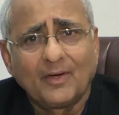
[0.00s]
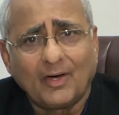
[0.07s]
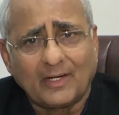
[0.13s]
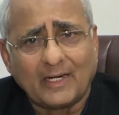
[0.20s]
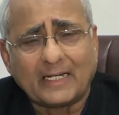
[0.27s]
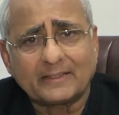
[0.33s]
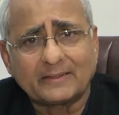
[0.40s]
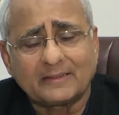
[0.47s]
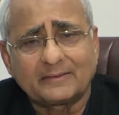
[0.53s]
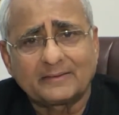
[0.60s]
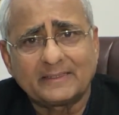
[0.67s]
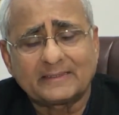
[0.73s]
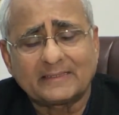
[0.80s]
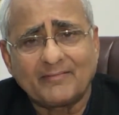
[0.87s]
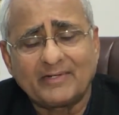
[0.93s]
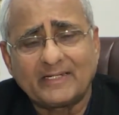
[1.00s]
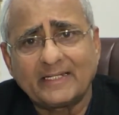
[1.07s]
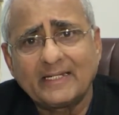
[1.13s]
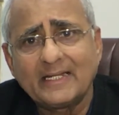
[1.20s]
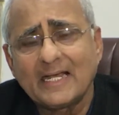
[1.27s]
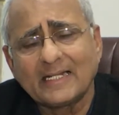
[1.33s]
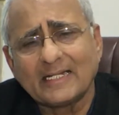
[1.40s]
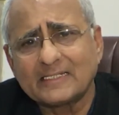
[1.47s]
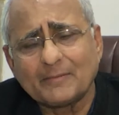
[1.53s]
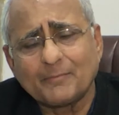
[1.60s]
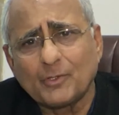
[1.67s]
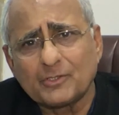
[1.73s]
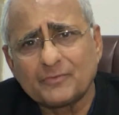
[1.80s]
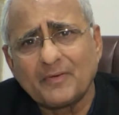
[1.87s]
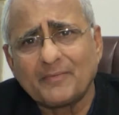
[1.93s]
on Article 370, that
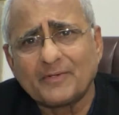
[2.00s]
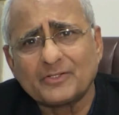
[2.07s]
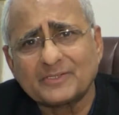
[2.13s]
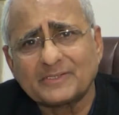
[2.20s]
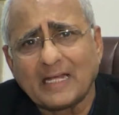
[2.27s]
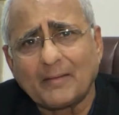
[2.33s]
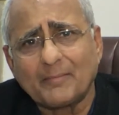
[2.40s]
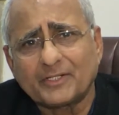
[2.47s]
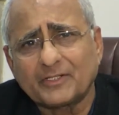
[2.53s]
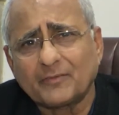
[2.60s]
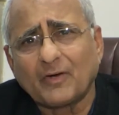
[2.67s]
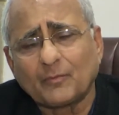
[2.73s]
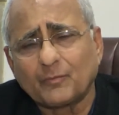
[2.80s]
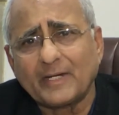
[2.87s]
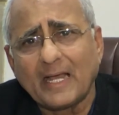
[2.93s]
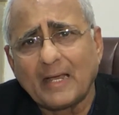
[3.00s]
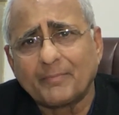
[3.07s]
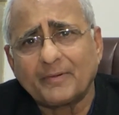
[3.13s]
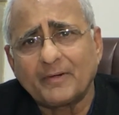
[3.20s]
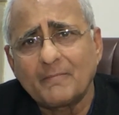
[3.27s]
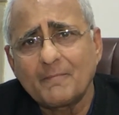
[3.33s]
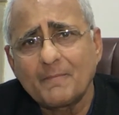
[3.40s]
suppose we were to establish it, what would happen?